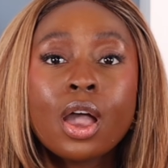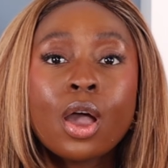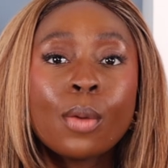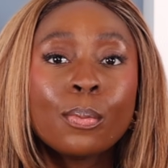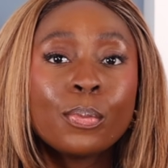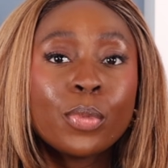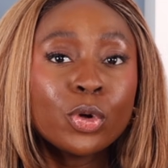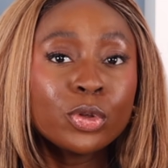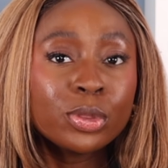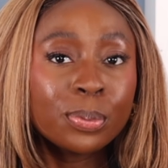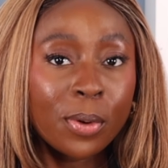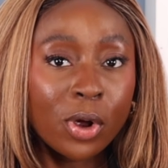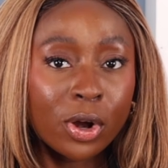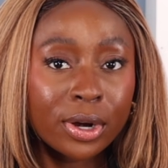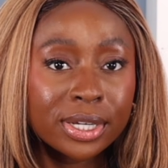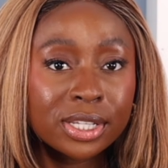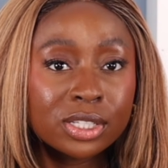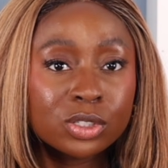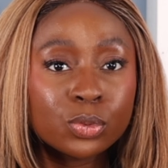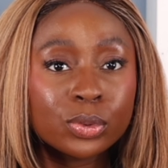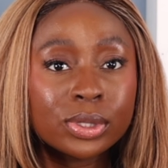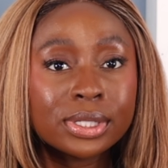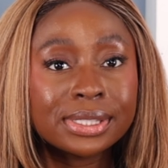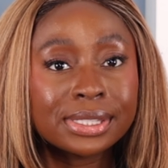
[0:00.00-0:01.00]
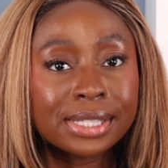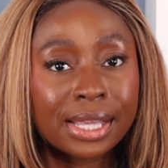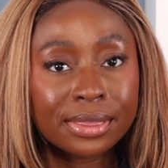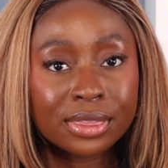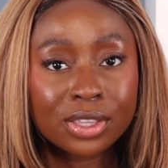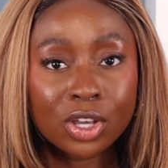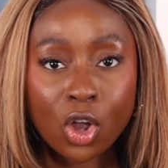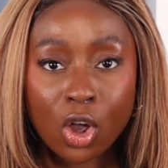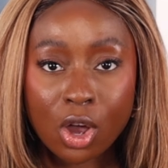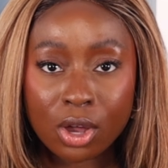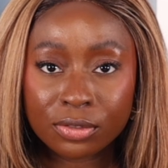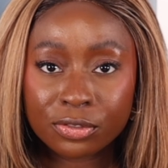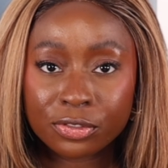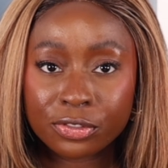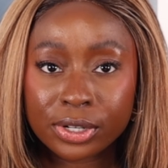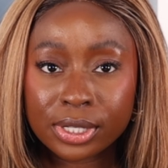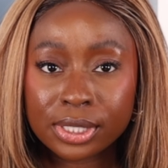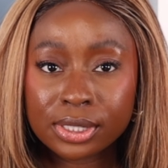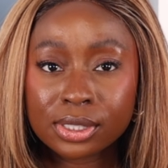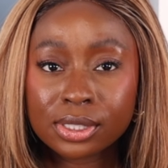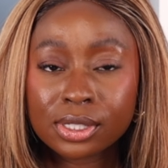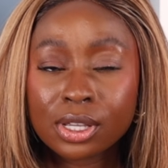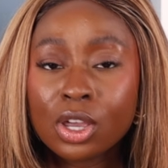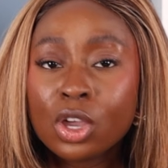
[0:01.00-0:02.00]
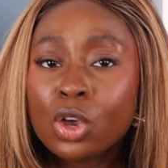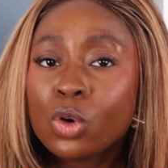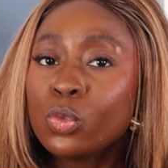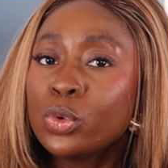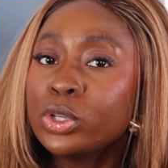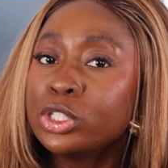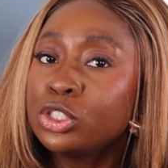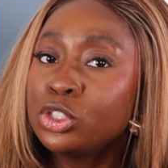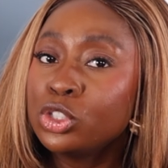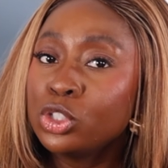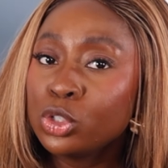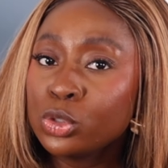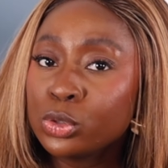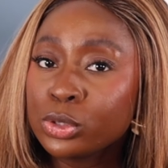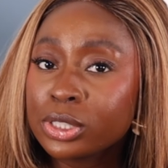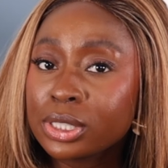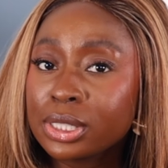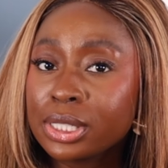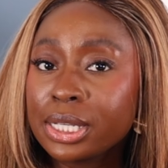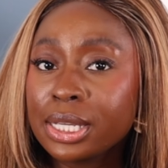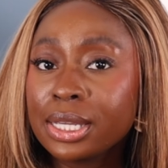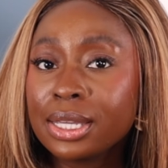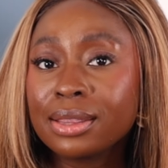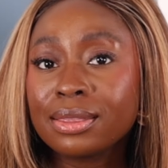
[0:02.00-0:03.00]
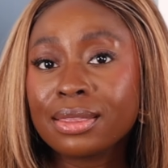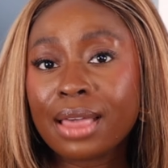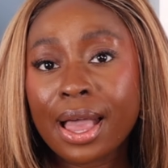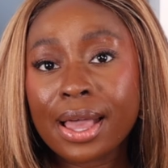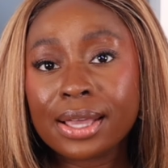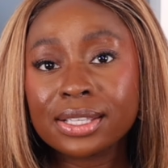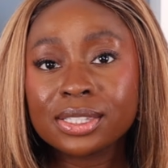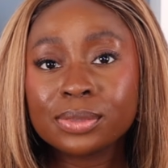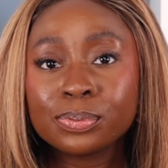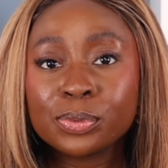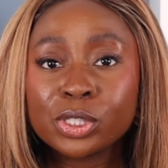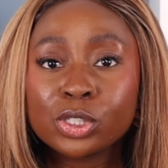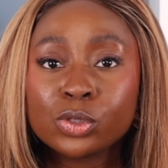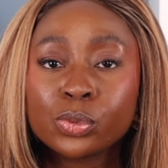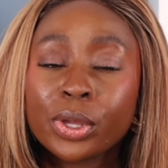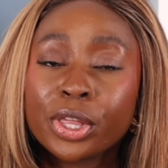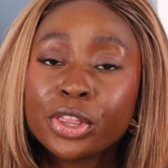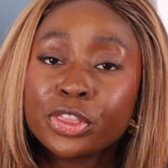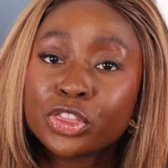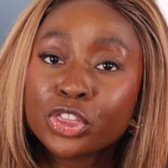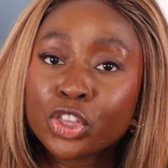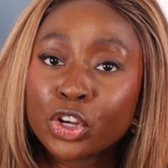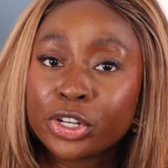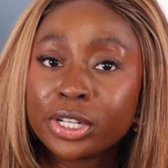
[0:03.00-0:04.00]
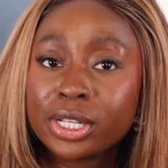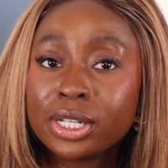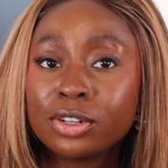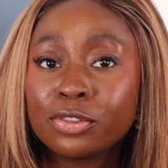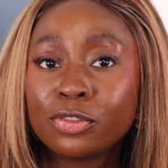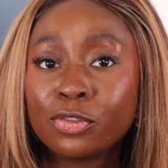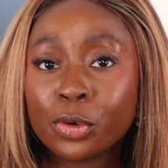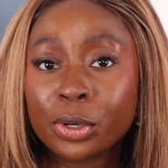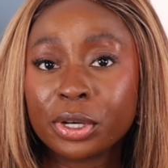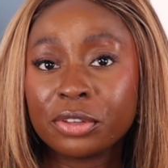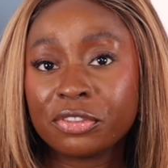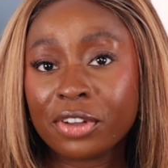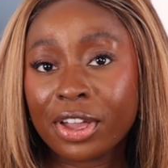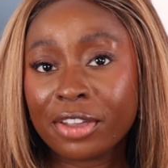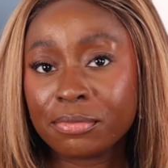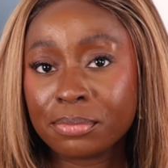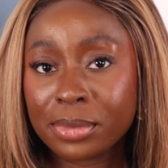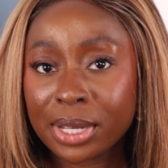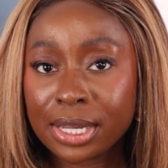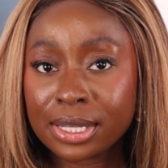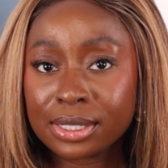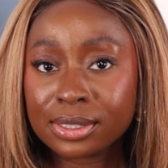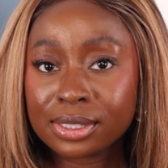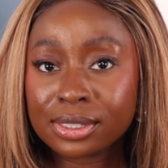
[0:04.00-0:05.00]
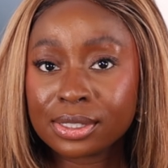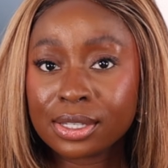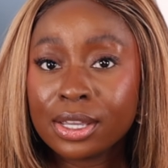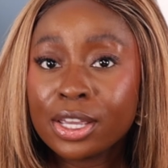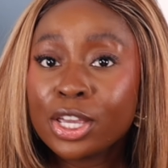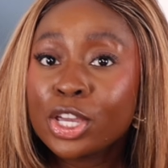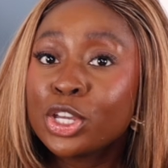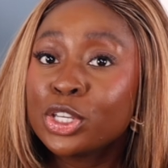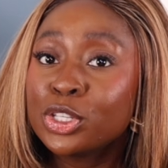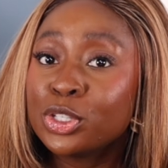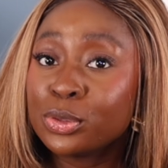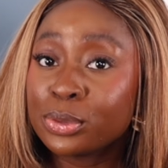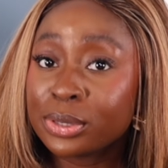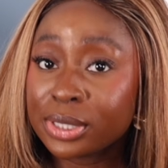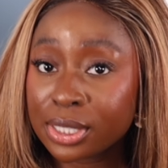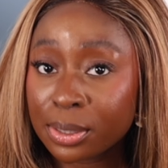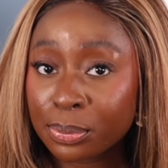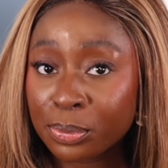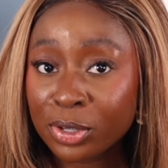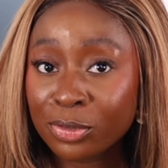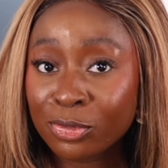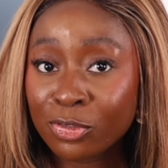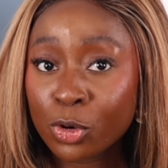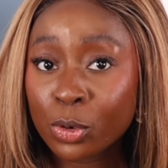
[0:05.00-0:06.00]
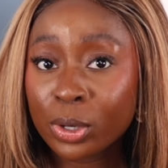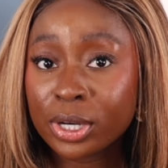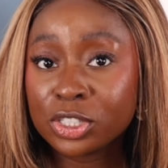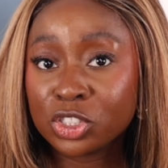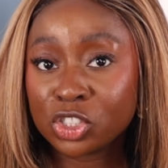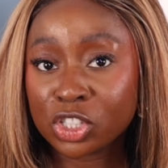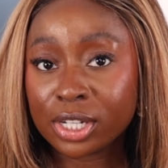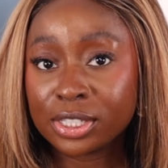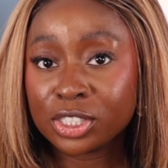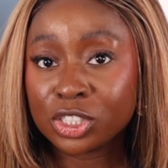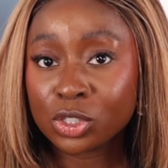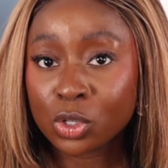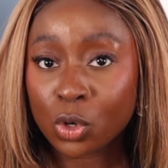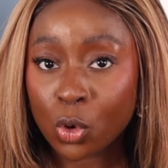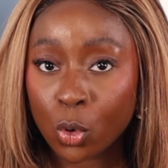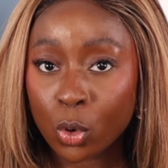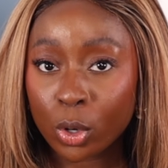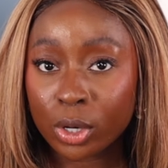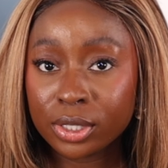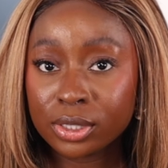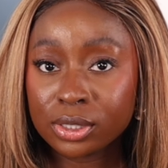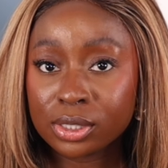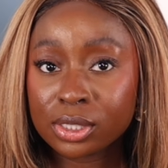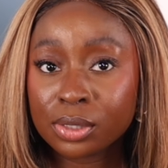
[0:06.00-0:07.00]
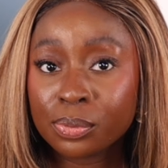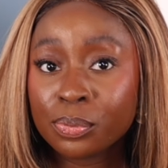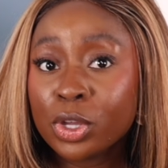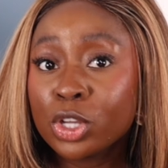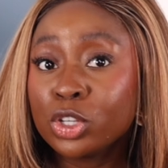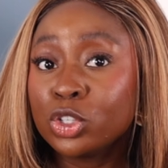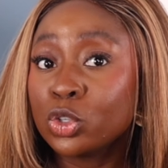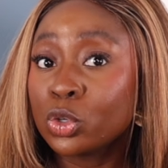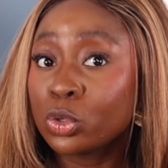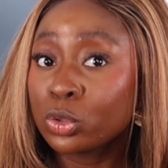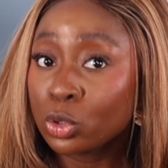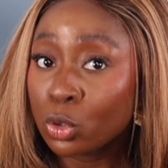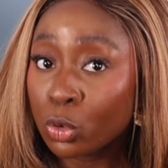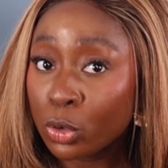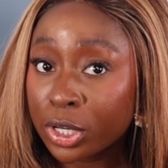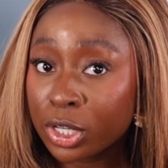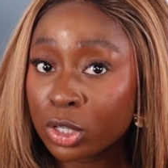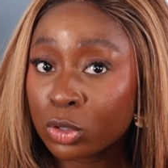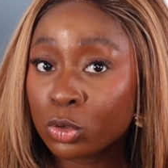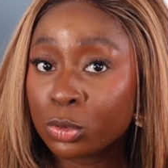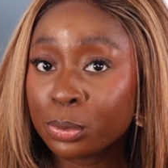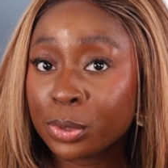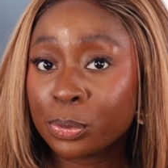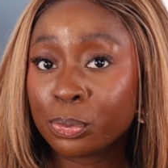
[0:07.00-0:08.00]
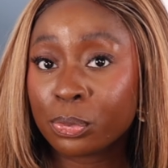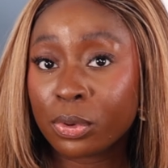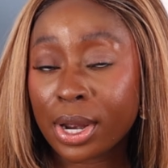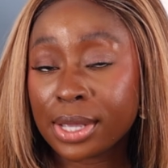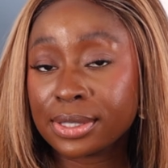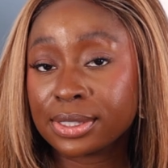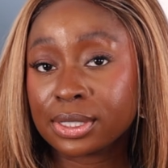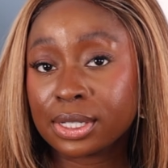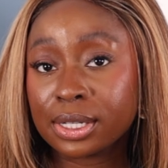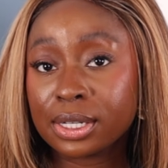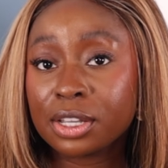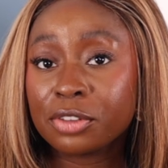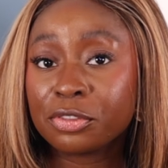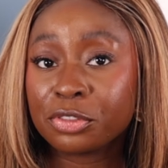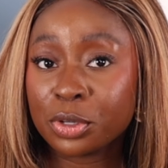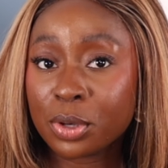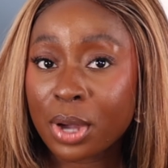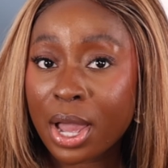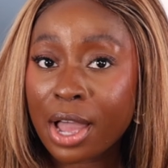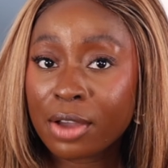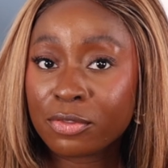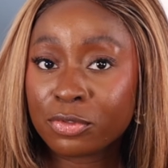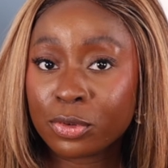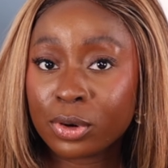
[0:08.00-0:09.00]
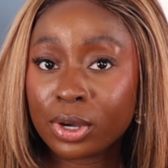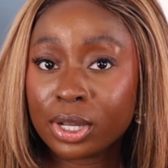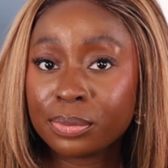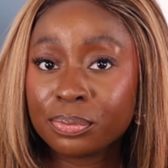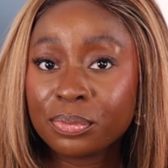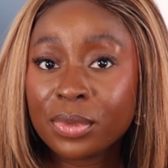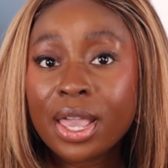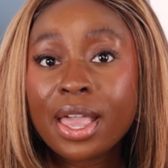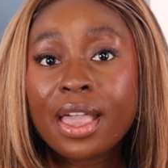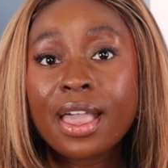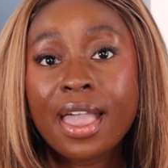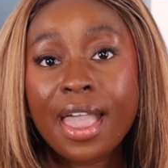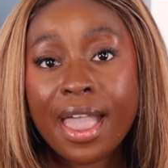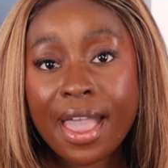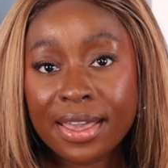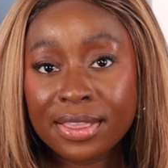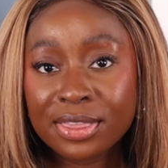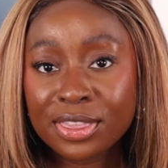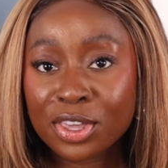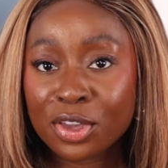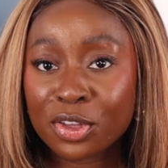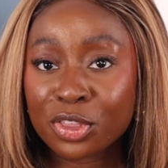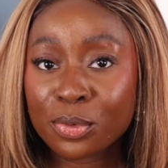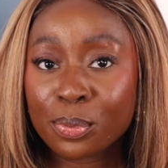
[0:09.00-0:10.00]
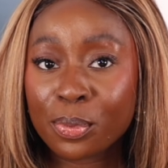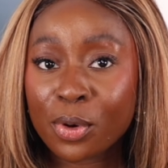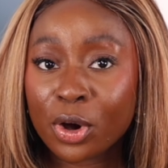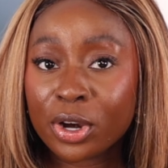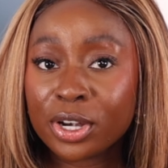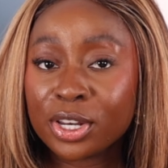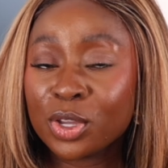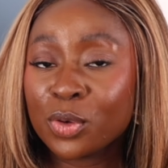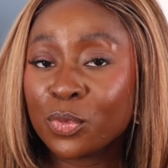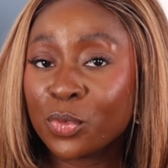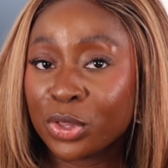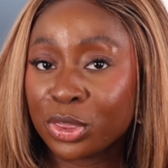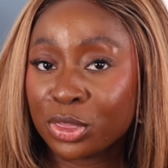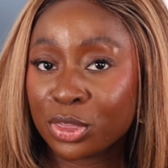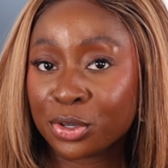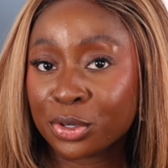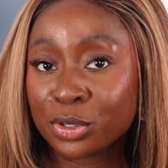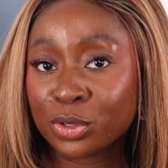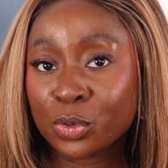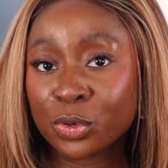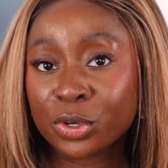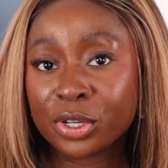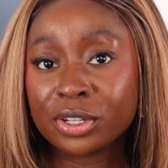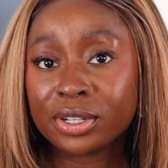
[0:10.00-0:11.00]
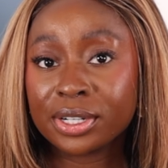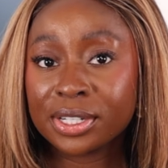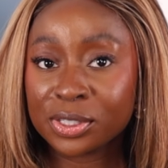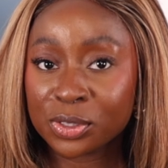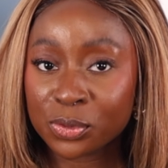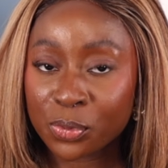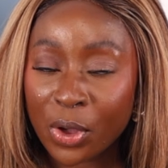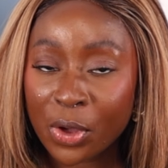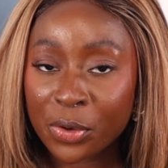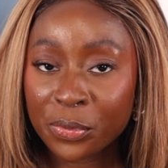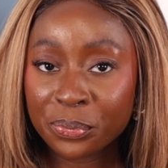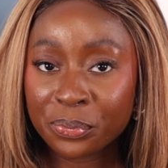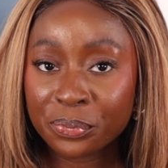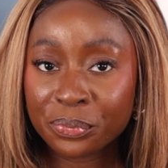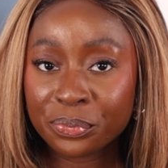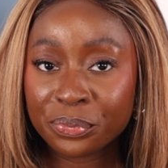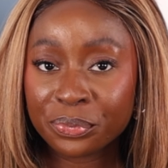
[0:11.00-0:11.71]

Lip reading: both parties will attend the conference, which usually lasts between 30 to 45 minutes. You'll sit before a judge in court, your lawyer will be present if you have one, and the other party with their lawyer as well.